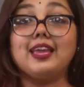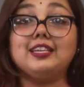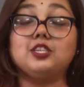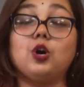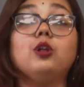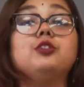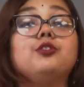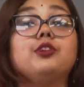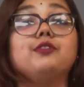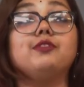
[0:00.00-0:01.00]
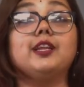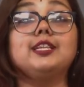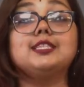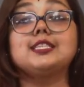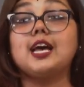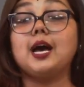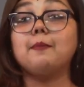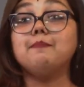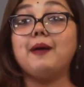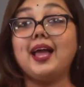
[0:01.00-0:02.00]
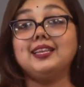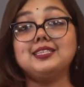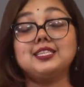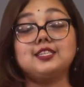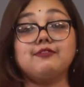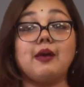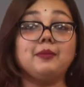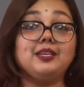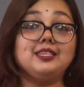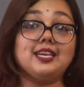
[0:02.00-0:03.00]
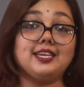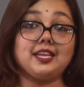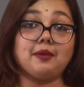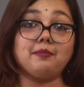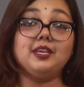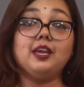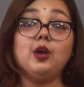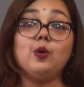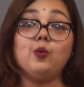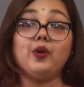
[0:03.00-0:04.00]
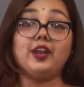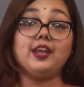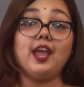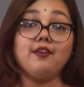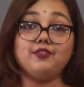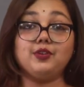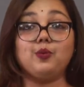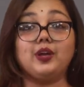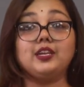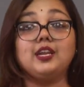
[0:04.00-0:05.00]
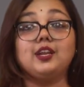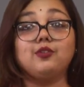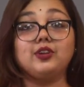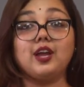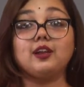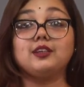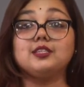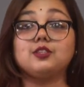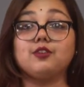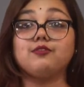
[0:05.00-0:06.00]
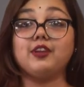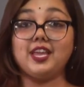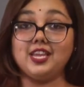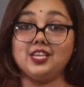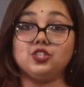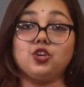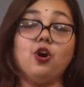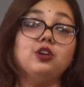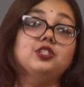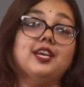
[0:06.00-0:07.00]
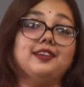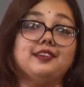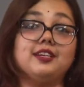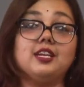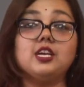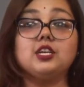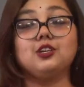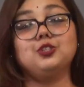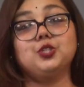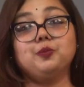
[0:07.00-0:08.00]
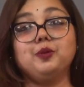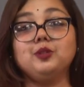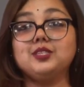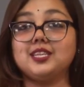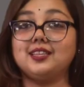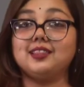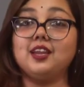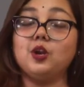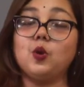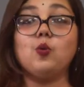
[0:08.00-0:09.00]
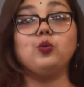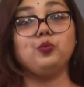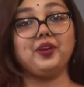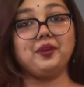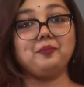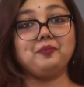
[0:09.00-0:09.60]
It also reflects a balanced family dynamic where everyone, regardless of age or gender, contributes in their own way.